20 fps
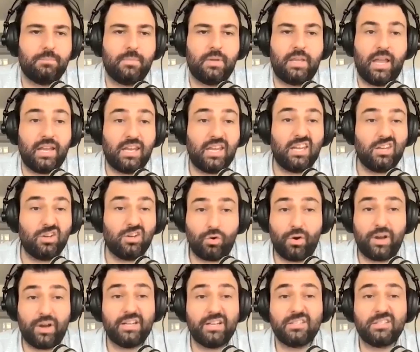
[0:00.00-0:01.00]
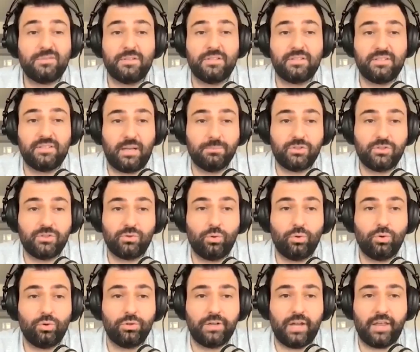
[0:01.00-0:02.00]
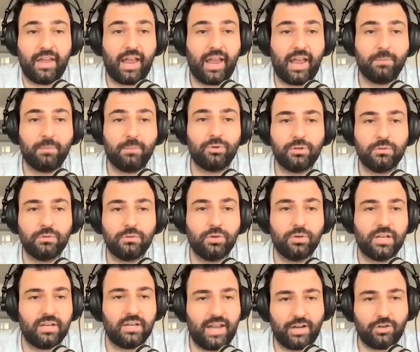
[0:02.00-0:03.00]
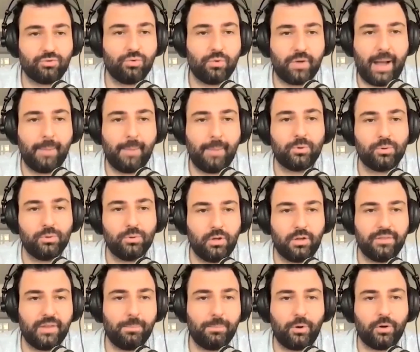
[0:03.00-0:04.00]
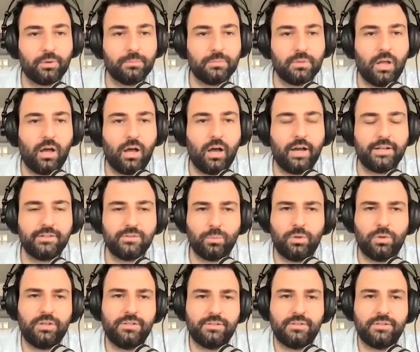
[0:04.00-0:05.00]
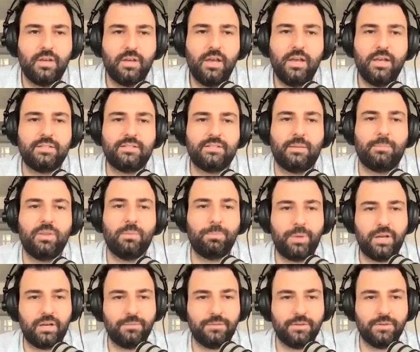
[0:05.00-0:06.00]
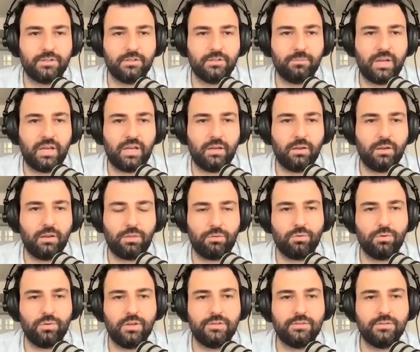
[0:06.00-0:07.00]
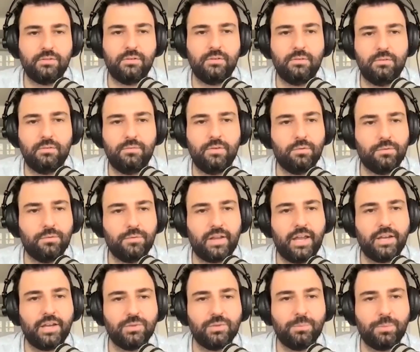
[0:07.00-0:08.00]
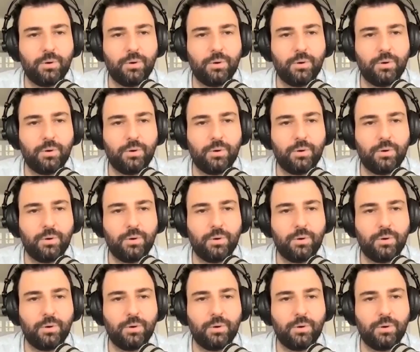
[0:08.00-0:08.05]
getting credits for some sort? Are they able to look at natural capital on their bottom lines? What is some of the benefits of being through this verification